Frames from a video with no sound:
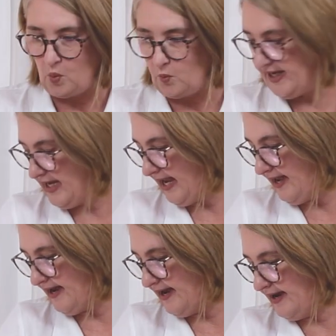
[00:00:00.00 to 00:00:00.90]
We
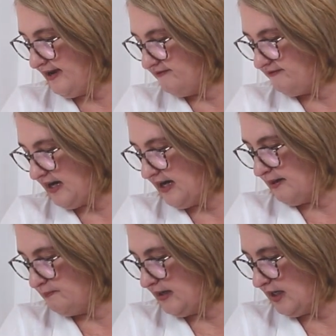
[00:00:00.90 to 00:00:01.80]
have
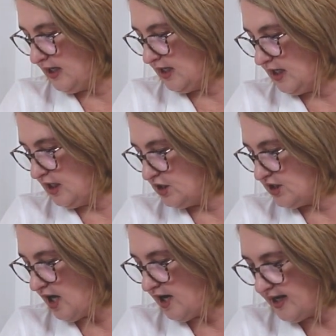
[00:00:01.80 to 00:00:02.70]

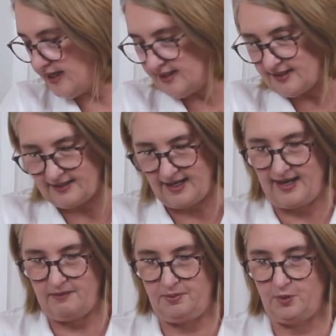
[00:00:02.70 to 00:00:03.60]
tiny little
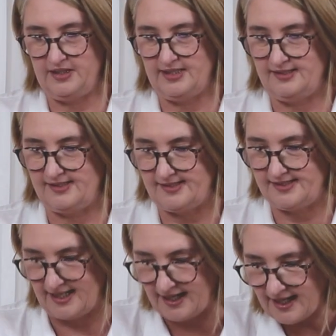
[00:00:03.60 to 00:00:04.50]
8-pointed
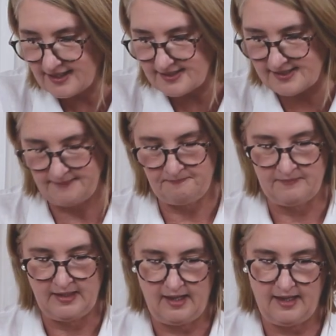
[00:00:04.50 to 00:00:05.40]
stars.
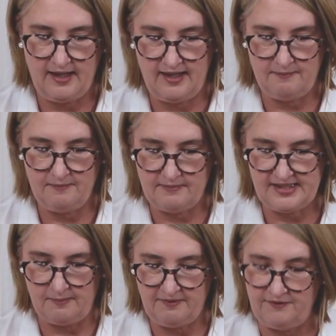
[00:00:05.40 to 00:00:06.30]

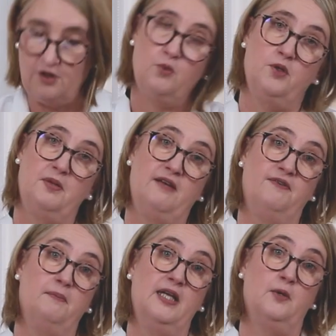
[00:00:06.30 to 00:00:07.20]
Some of you would be
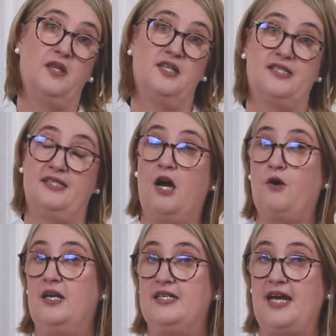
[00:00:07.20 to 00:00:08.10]
familiar with the Star
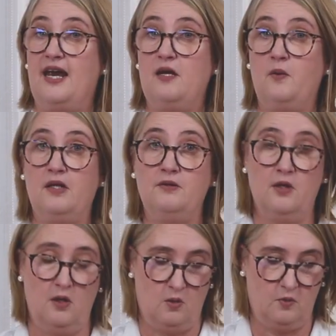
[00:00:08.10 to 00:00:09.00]
in a Day quilt,
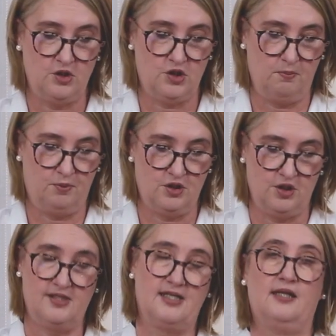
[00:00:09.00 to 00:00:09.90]
which you
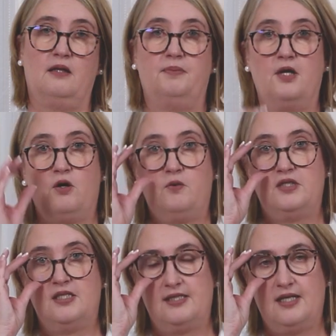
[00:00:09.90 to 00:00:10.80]
produce a little block,
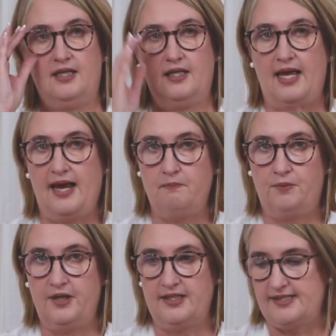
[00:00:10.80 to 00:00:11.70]
which is a little
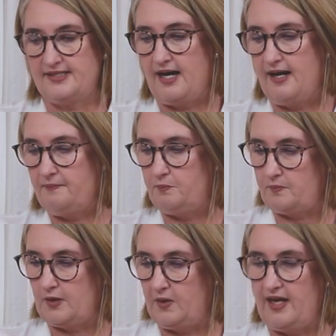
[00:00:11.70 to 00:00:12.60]
8-pointed star.
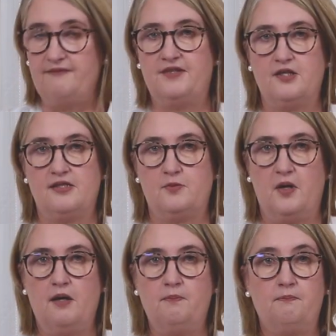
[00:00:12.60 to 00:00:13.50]
We have those as
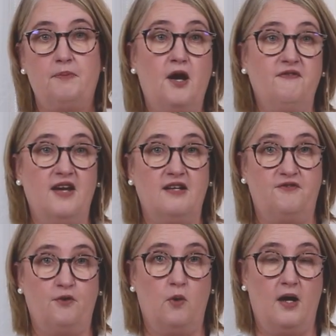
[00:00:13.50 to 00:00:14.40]
well. Perfect
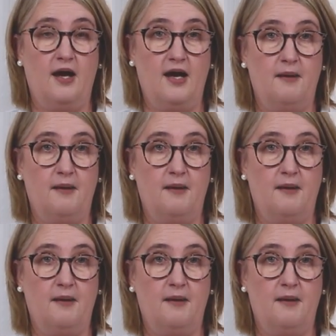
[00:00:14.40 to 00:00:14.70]
for